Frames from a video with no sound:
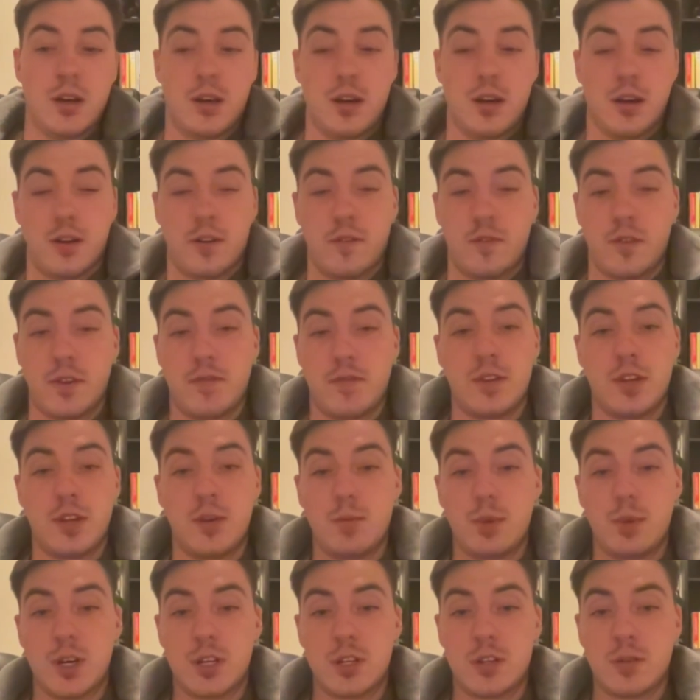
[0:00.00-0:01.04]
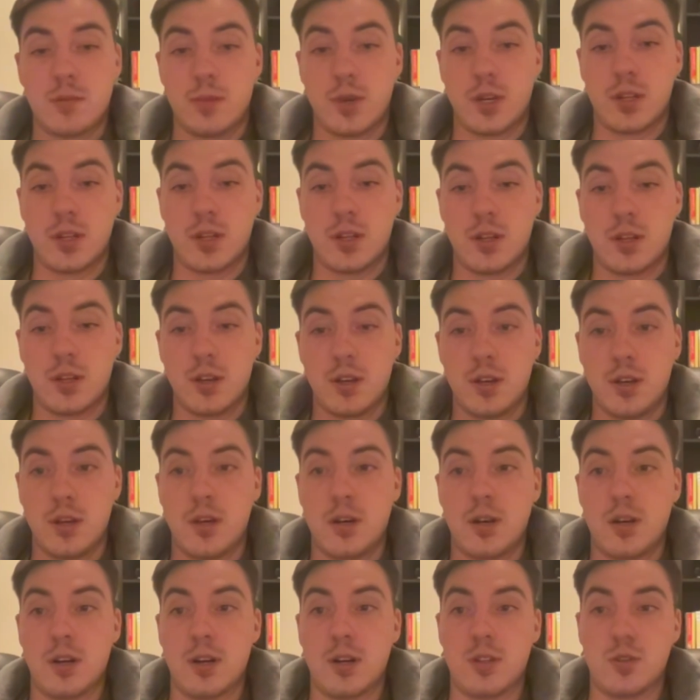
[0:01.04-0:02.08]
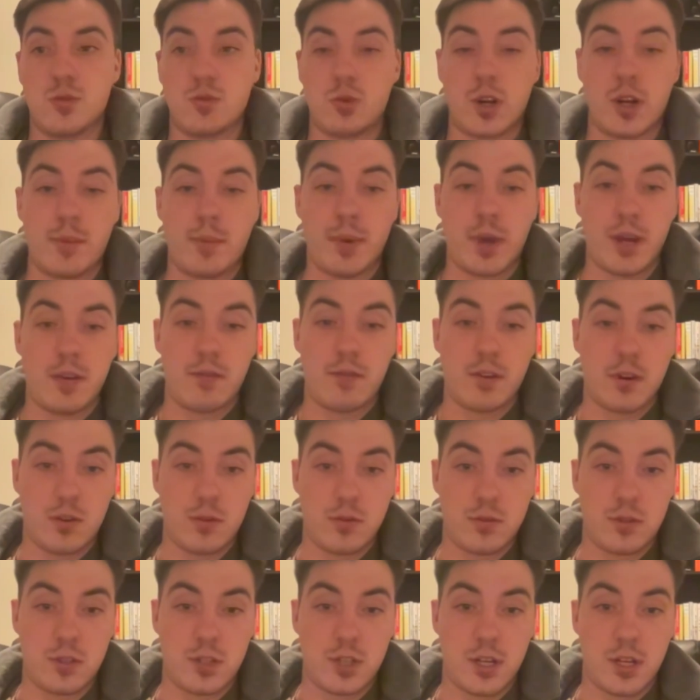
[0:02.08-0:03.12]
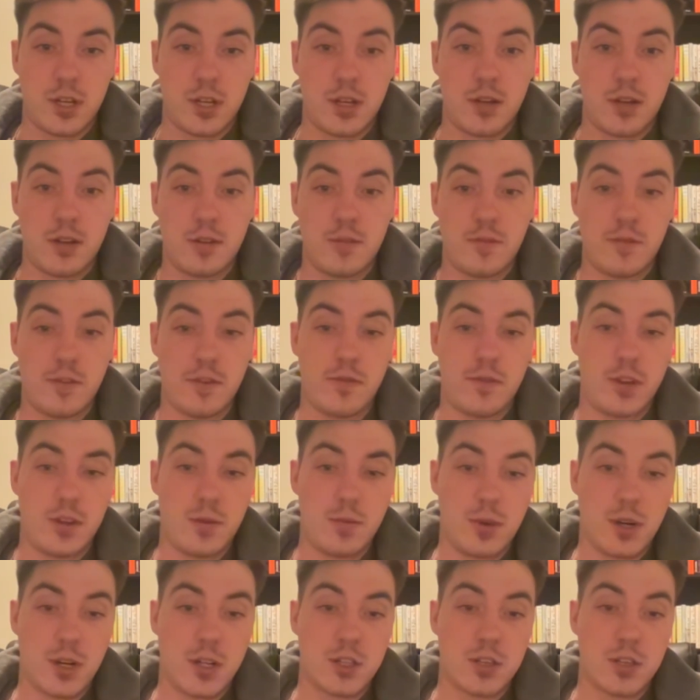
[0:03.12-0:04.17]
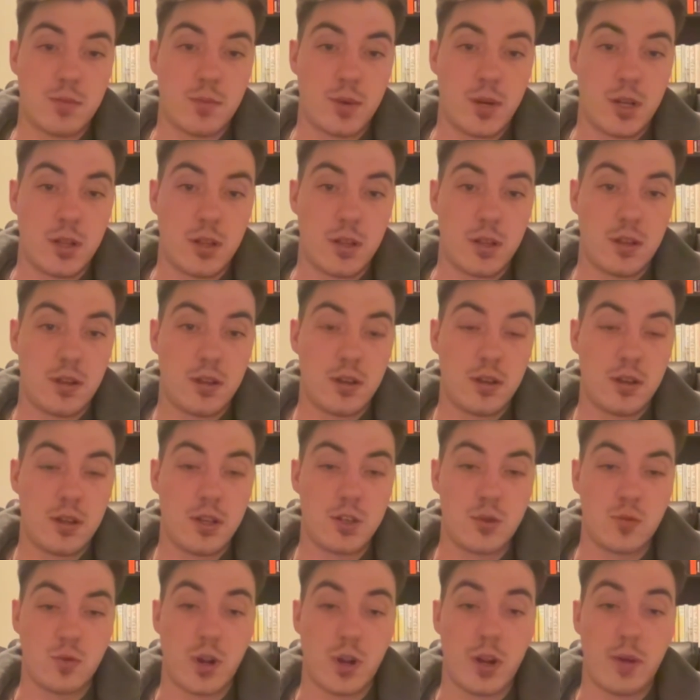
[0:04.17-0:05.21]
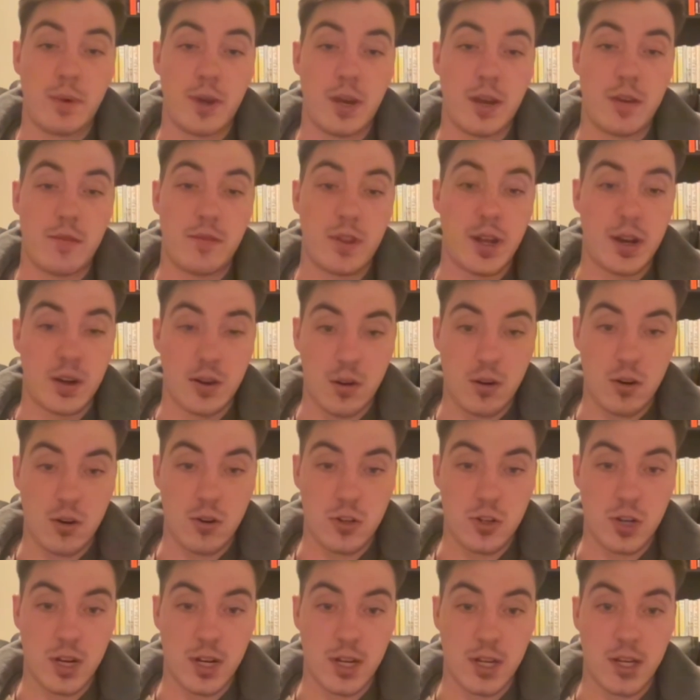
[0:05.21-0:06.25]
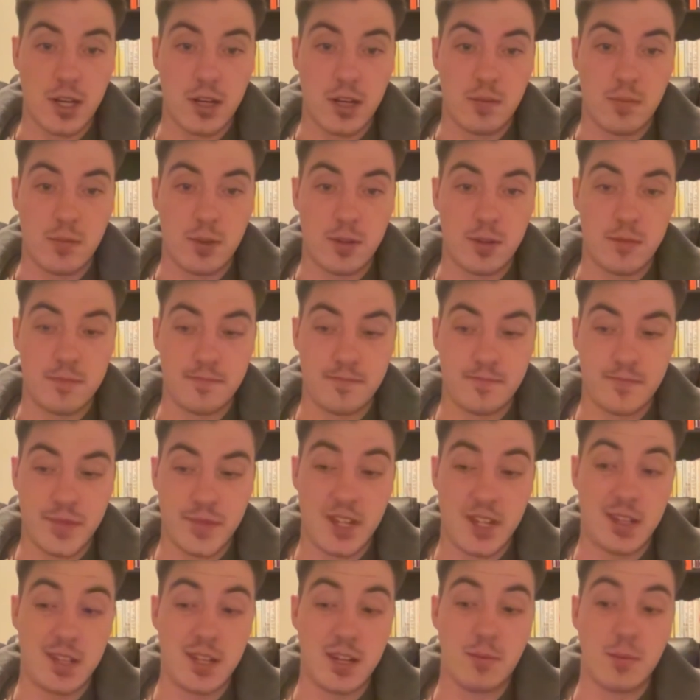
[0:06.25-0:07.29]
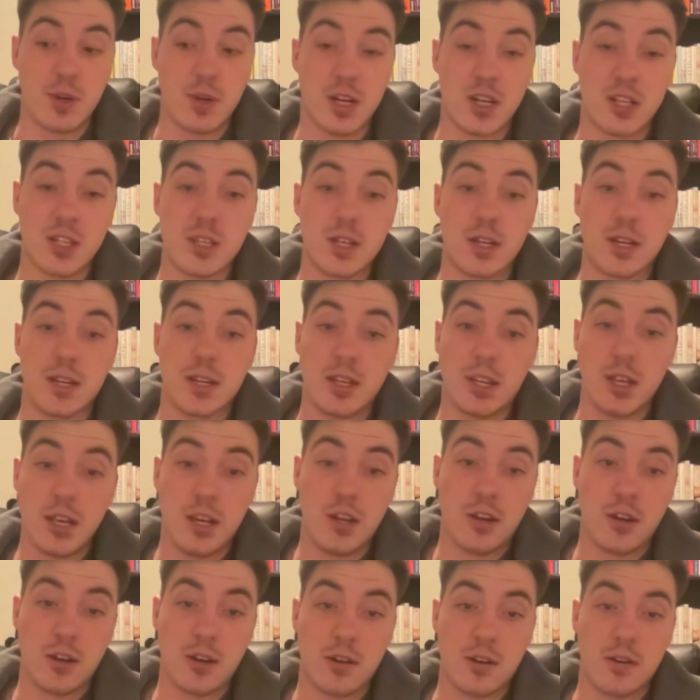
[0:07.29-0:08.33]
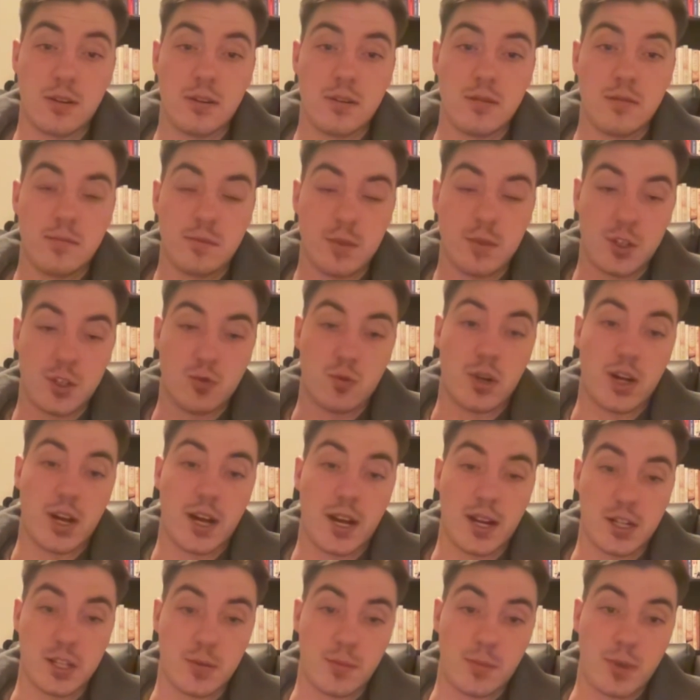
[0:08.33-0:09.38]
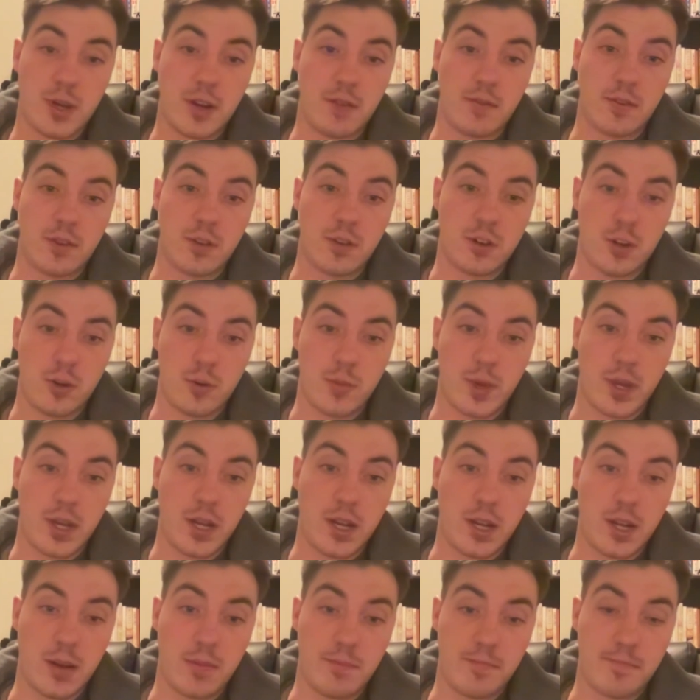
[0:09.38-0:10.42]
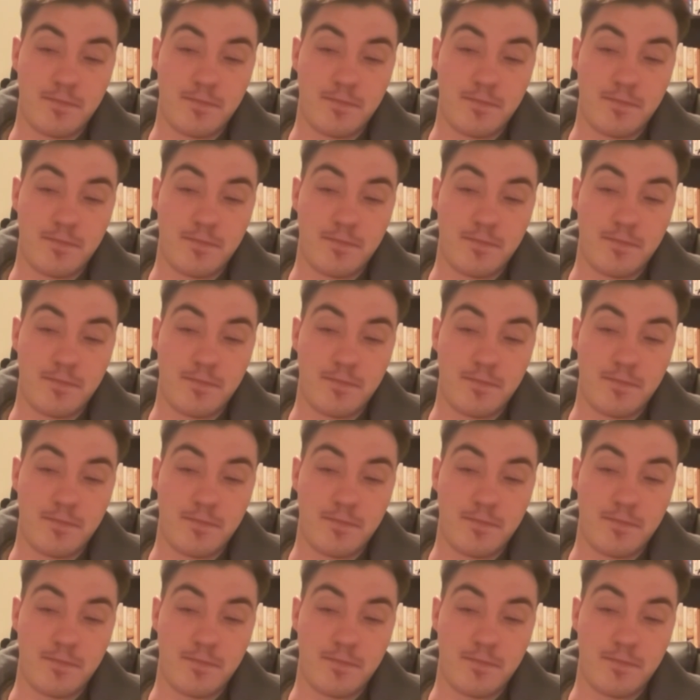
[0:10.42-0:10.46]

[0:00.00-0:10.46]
$15 a month is what I pay for hosting. $15 a month is what I pay for that call tracking number. And $10 a year is what I actually pay for the domain name.